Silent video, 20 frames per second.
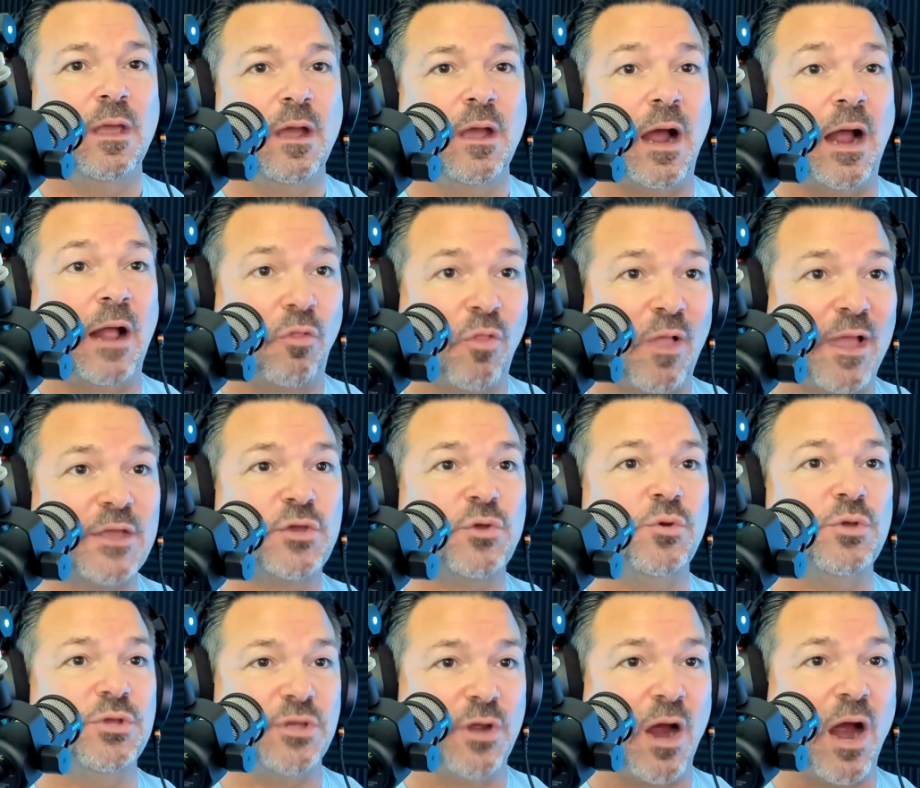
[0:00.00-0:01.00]
I like who
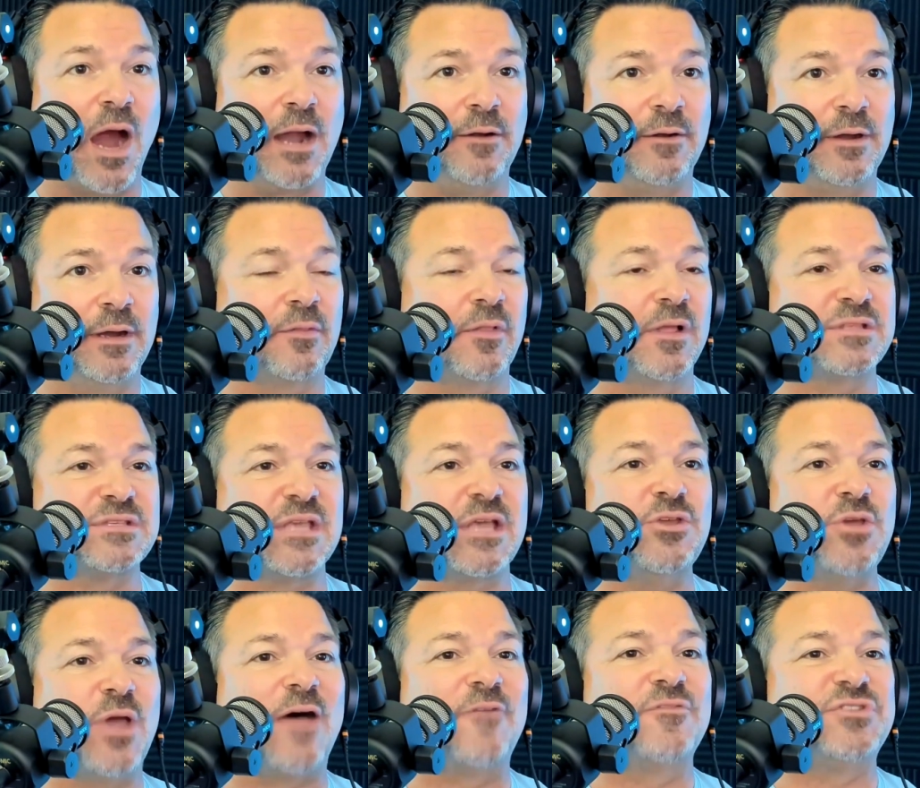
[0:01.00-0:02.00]
you're hiring. Let's say
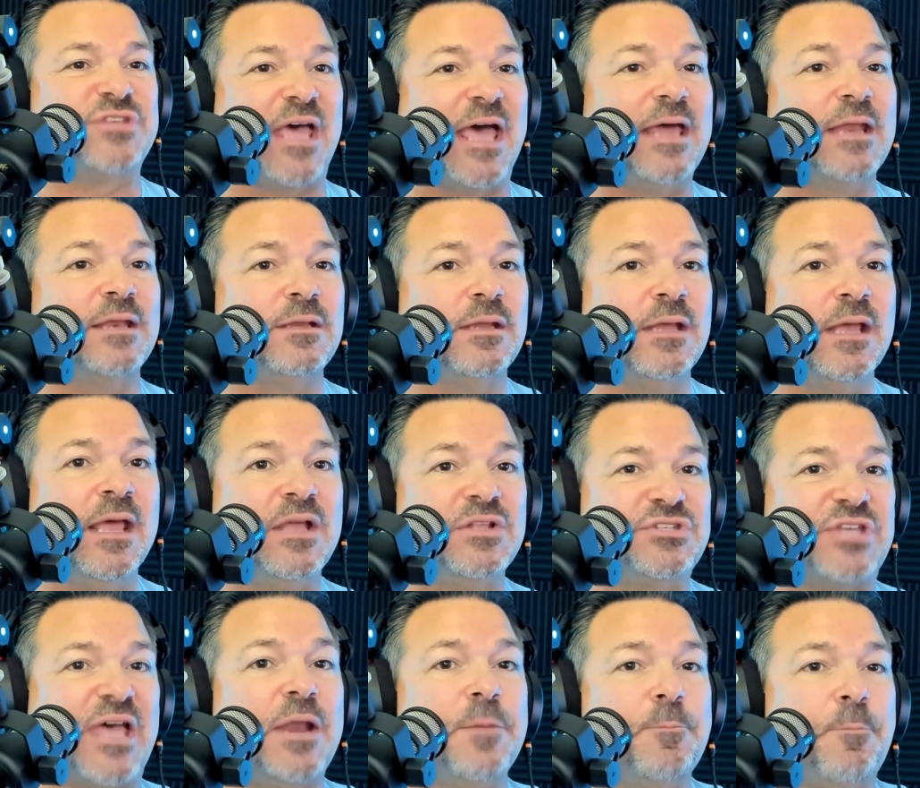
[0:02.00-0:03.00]
you have 10
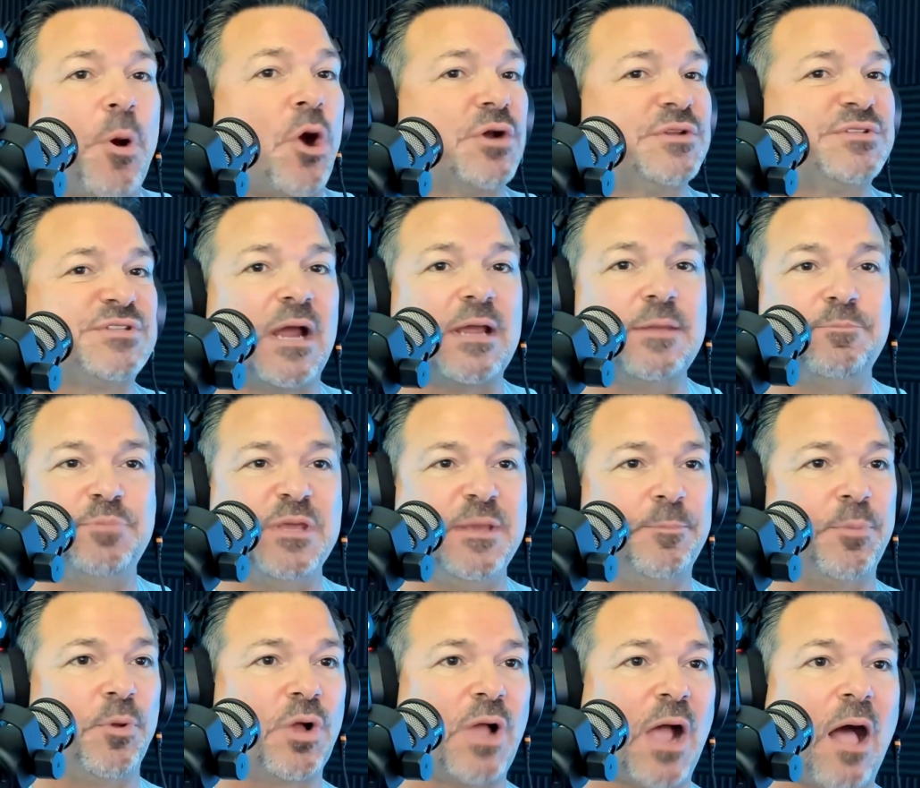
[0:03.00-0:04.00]
part-time
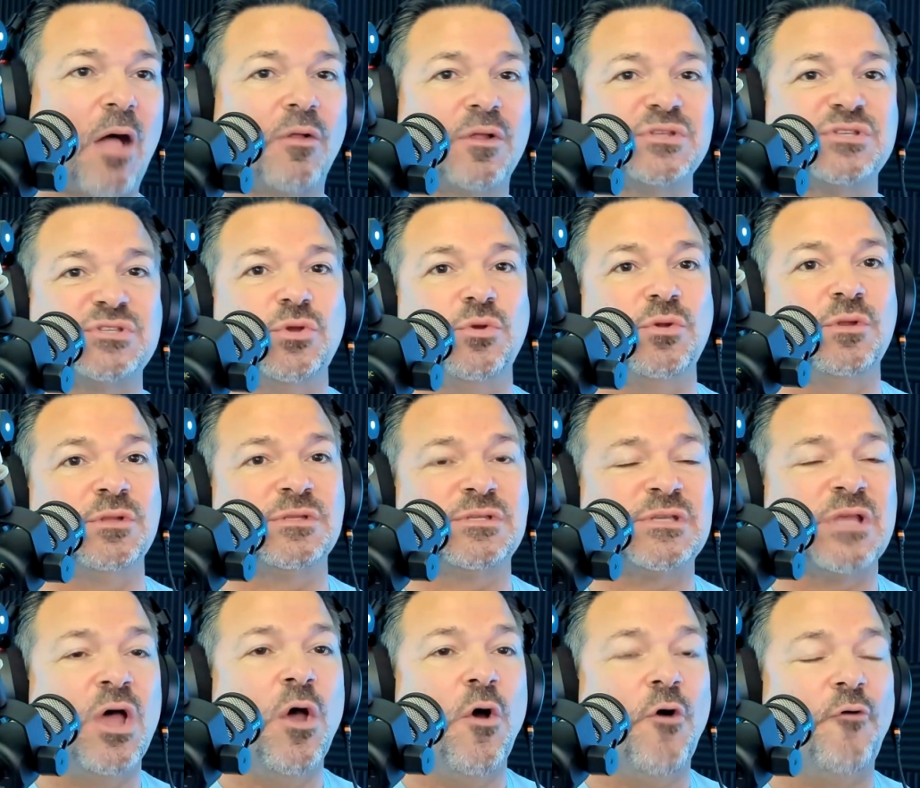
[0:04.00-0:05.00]
people, college students,
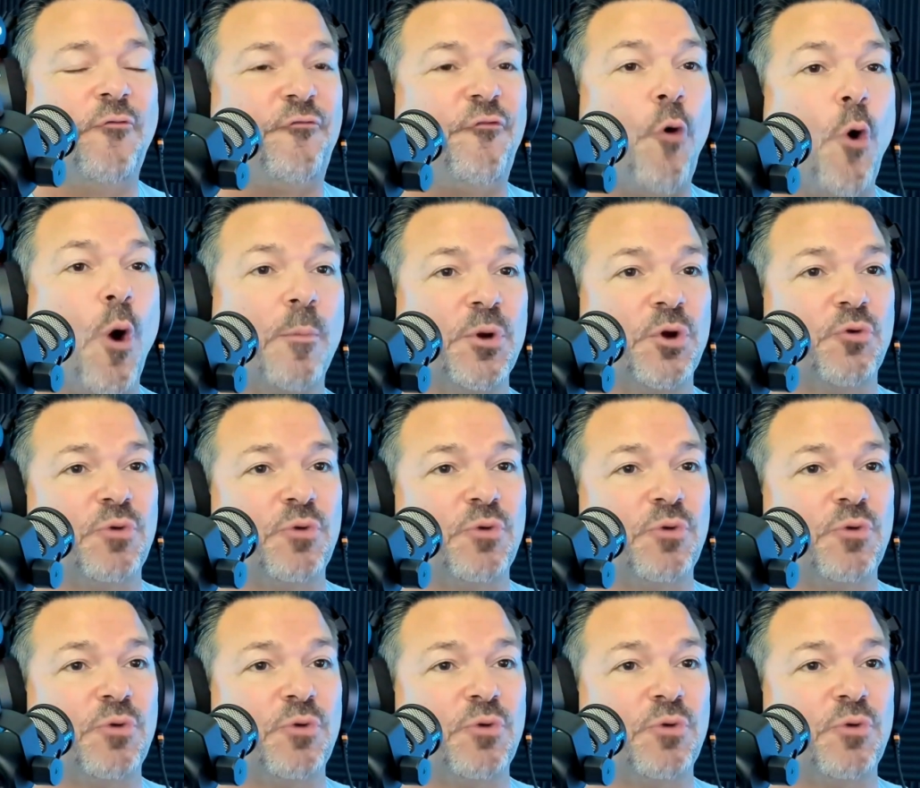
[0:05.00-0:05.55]
former